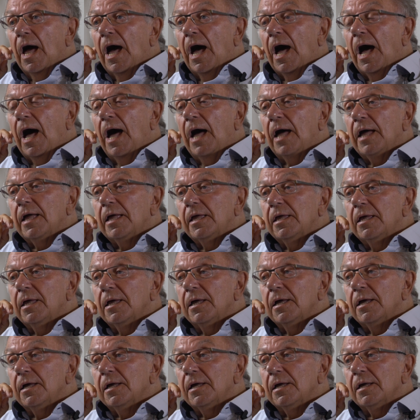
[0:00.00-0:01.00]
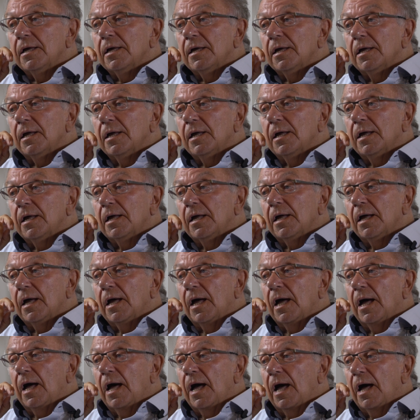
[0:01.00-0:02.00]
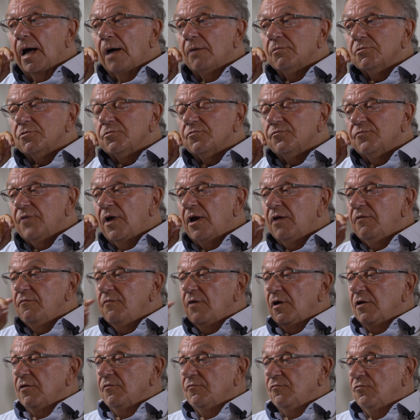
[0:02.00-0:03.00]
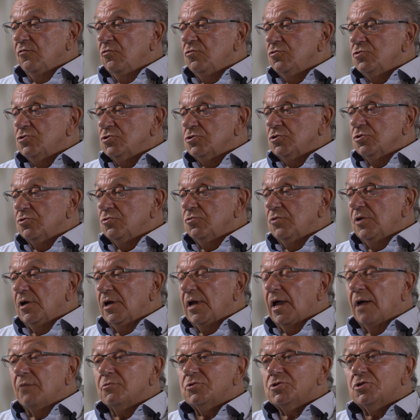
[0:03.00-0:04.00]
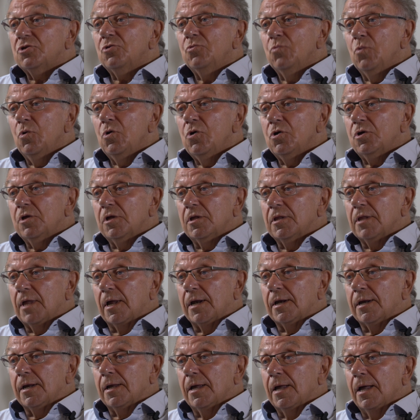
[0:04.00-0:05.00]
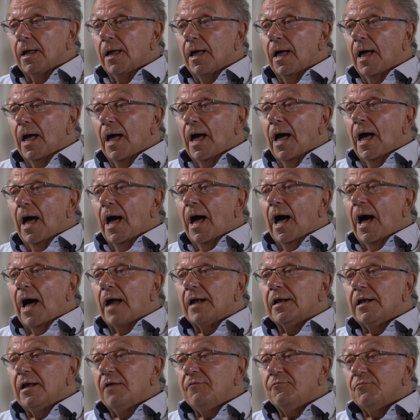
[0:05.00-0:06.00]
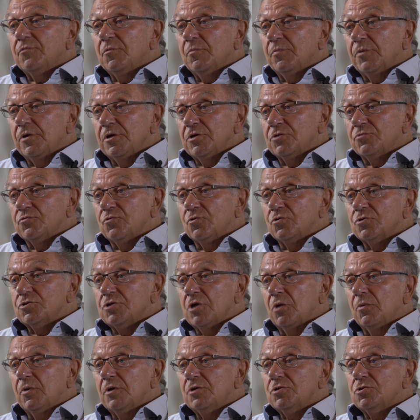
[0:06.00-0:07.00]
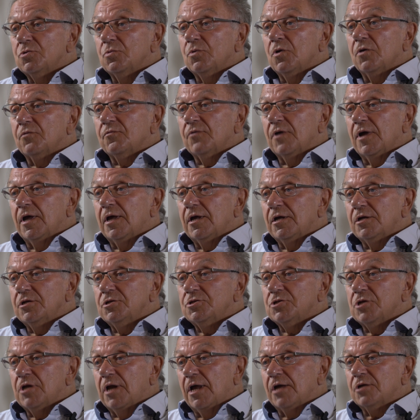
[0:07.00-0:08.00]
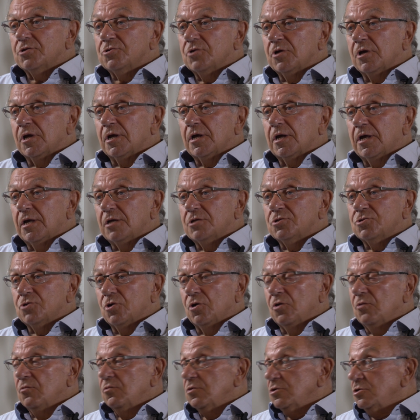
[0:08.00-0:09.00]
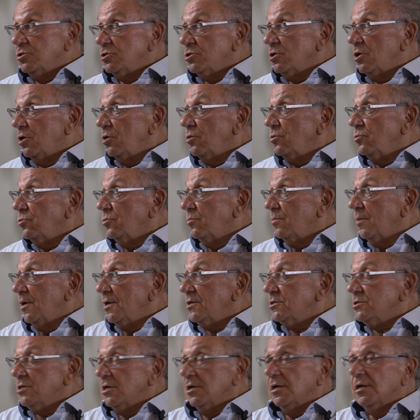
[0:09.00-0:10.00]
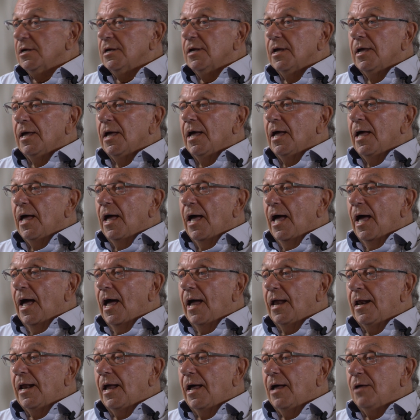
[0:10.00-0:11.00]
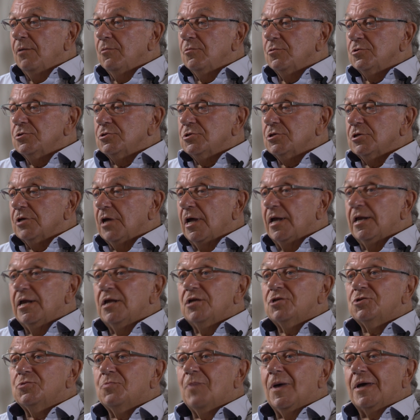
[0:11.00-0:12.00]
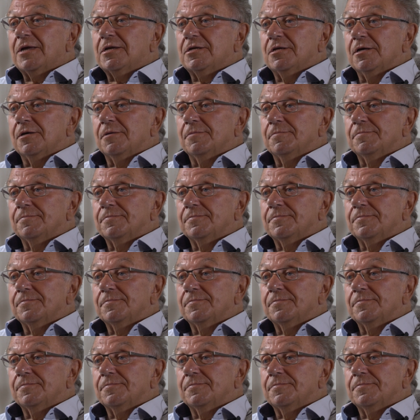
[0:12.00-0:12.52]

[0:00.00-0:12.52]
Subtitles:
I was very, very fortunate, really. I was still working then. I'd left the police force and I went to work for English Electric at Kidsgrove, which is a local place here. And I was an inspector.